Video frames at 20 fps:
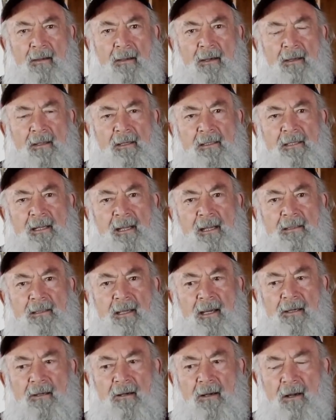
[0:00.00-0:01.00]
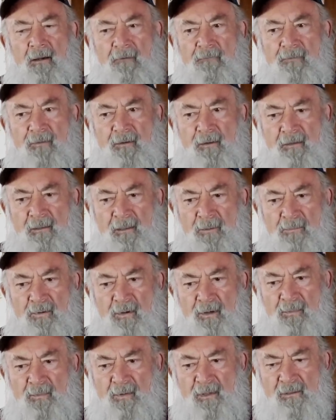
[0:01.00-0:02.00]
Now you take that off and you
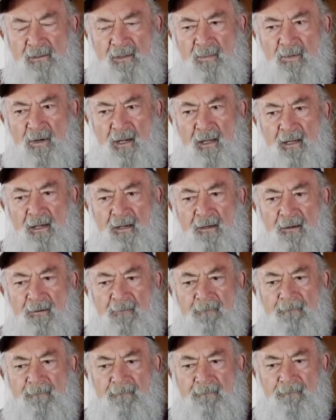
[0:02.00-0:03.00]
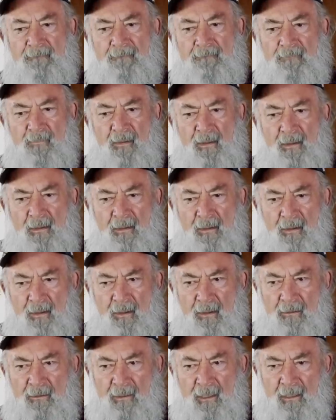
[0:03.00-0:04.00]
put a muzzle brake on it.
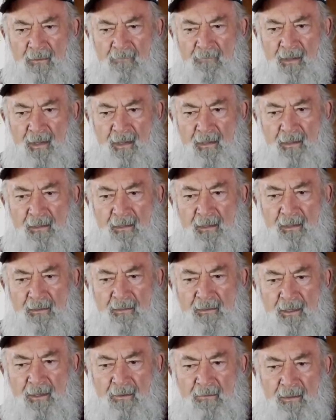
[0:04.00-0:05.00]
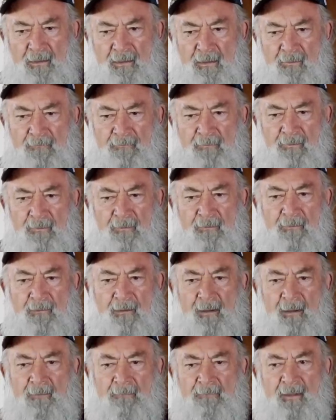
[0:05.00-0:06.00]
Now you've got an entirely different
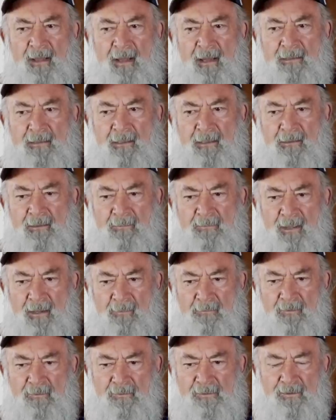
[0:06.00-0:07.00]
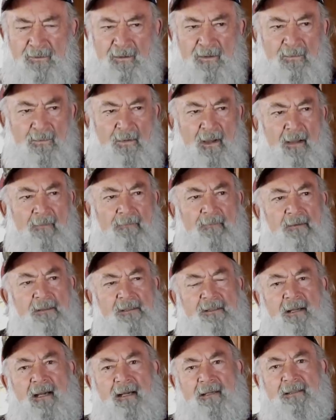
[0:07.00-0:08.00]
impact on the paper, so your rifle
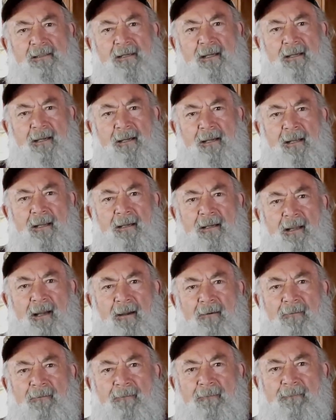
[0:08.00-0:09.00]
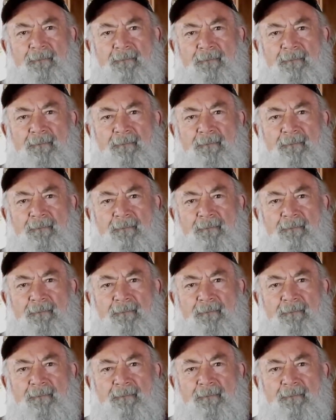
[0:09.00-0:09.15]
is not sighted in now.